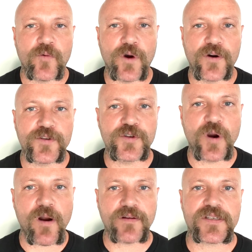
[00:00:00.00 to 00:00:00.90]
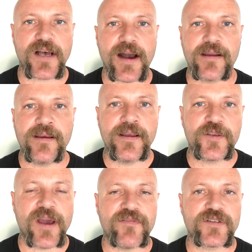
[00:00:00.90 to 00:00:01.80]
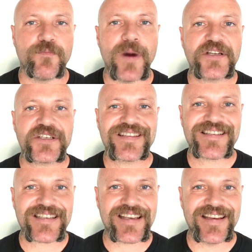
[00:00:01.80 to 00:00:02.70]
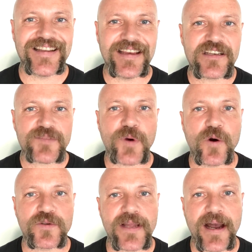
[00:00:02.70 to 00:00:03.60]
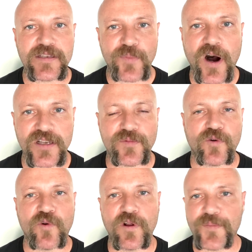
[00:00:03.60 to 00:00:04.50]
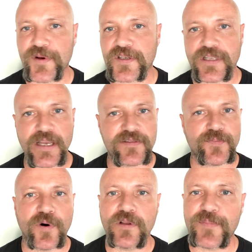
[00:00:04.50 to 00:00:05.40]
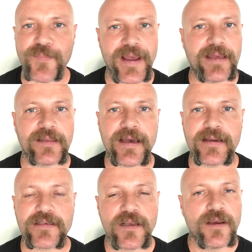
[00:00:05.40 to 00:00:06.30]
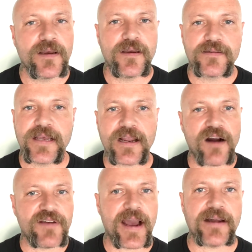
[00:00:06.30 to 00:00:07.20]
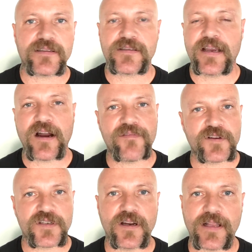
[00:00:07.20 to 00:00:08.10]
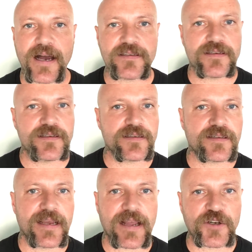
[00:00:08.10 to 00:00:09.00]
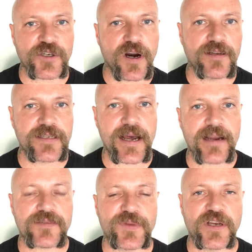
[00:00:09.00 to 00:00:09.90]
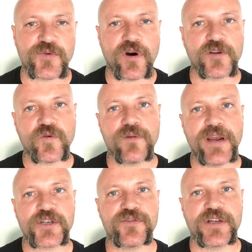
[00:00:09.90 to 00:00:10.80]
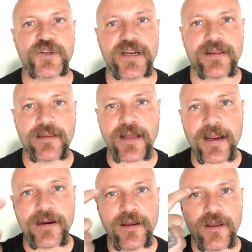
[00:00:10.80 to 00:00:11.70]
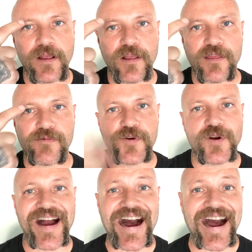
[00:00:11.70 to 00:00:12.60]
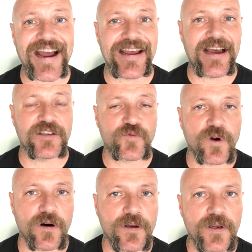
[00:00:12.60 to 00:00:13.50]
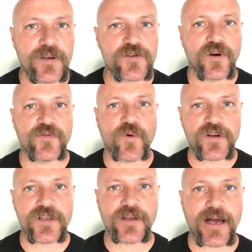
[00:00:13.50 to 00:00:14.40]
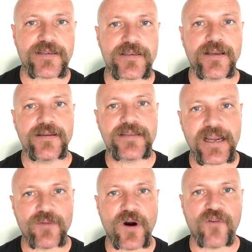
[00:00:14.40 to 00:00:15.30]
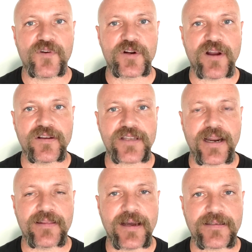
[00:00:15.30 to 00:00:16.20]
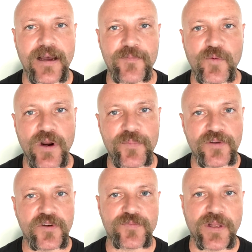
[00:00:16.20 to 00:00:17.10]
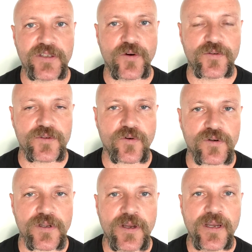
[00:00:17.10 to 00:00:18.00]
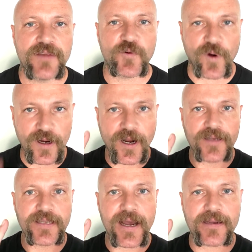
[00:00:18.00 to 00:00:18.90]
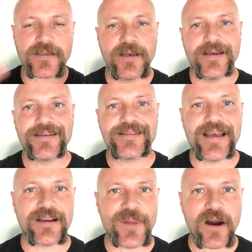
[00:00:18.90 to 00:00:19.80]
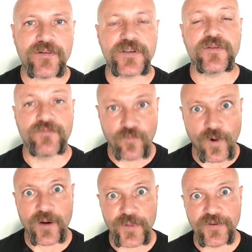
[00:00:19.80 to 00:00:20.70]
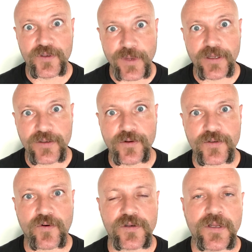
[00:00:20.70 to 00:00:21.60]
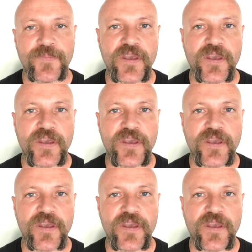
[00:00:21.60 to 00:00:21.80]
Well, you go outside, you have as much skin exposed as possible. Roll up your sleeves, pull up your pant legs, take off hats, take off your sunglasses, take out your contacts, because we also want to make sure that you're getting that light through your eye as well. So if you wear sunglasses, take them off when you're outside at that time. You want to build those melatonin stores. If you wear contacts, take them out. You want to build those melatonin stores.